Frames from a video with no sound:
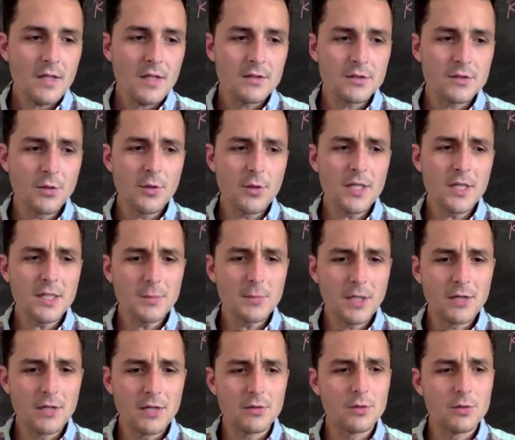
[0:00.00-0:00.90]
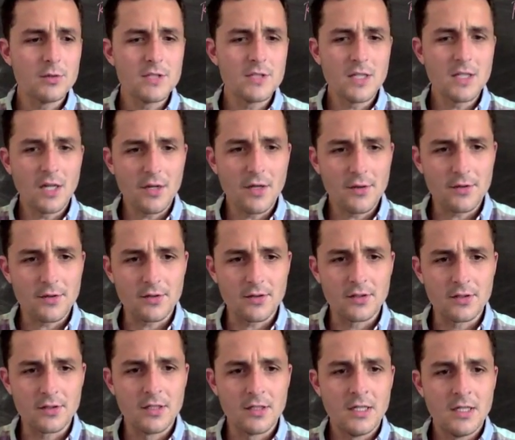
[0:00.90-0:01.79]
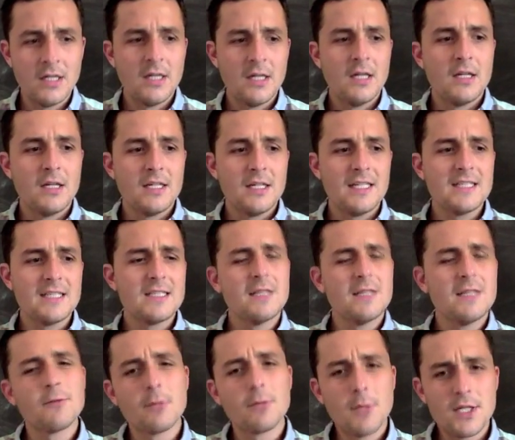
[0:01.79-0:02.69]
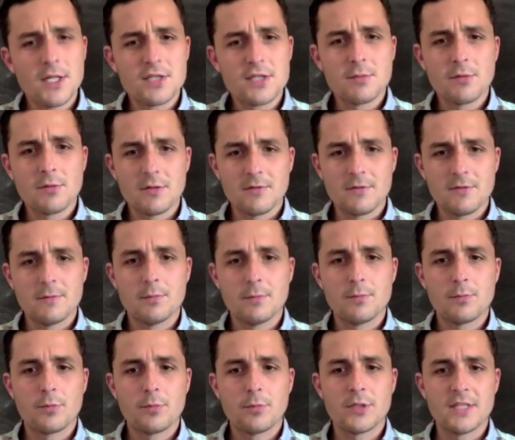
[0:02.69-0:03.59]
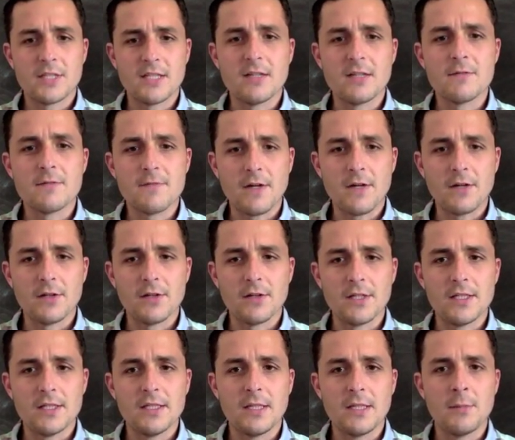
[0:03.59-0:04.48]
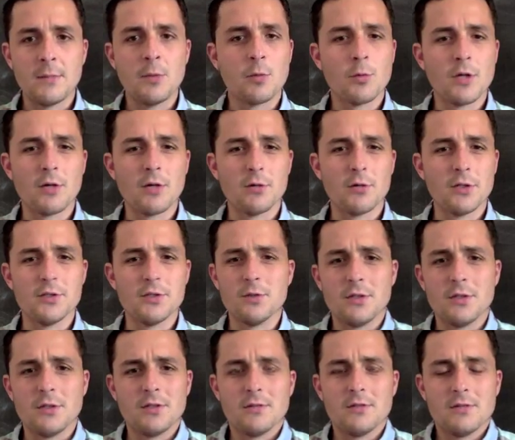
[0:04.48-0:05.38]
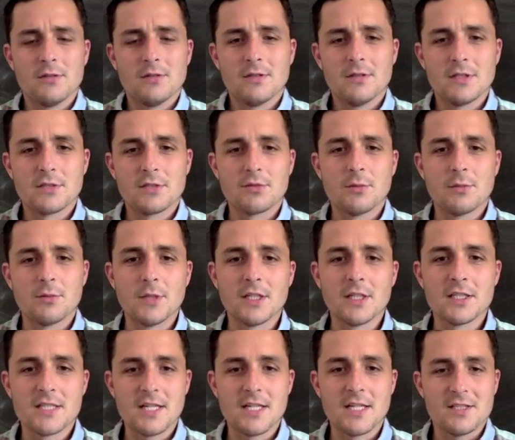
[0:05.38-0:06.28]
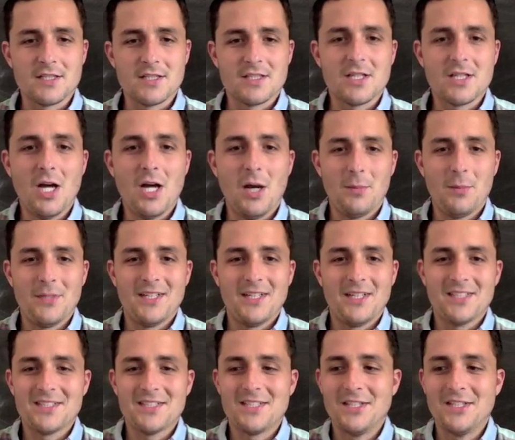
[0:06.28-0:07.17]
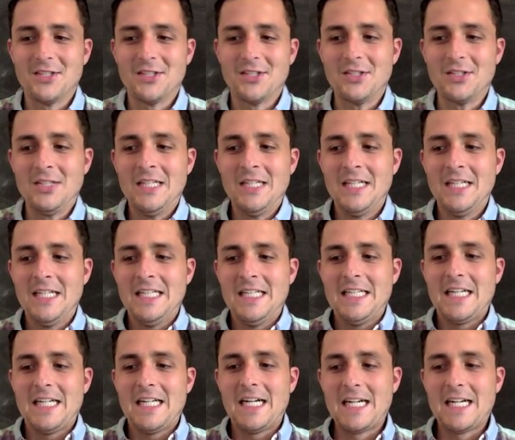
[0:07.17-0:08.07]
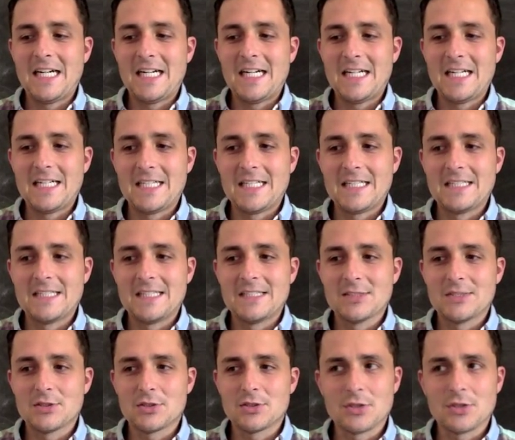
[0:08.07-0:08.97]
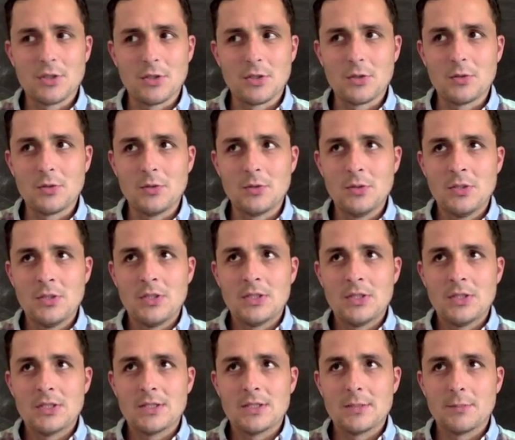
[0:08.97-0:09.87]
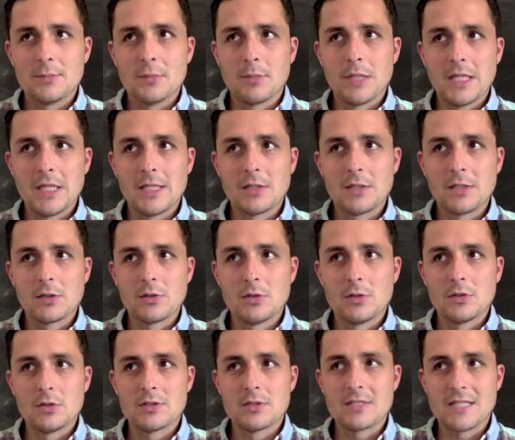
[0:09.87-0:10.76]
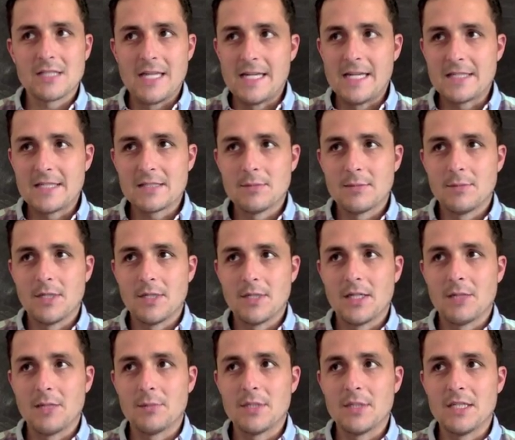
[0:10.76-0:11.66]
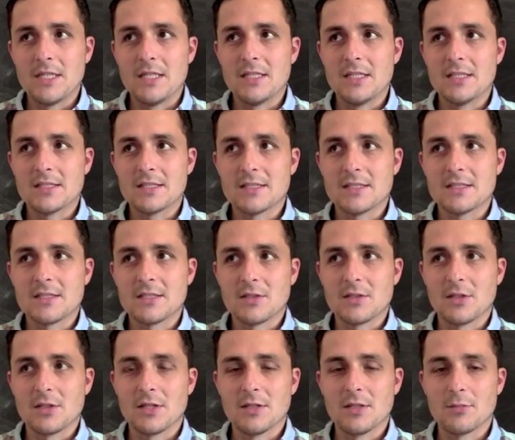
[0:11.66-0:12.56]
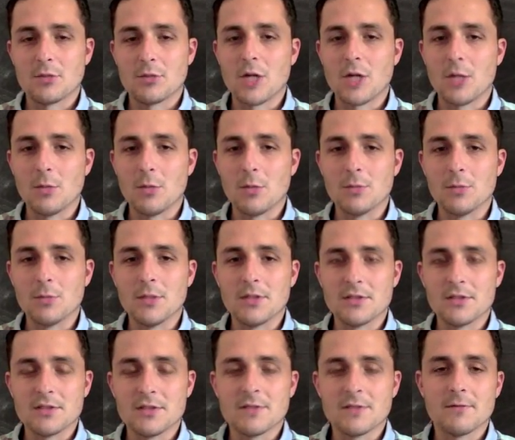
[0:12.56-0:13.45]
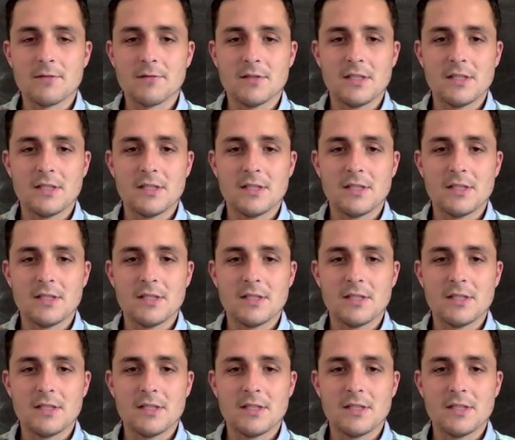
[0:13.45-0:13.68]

So think about who's the author, is the information presented fairly? I mean, we're not really doing extremely contentious topics here. So the political slant might not be necessarily a problem here, as if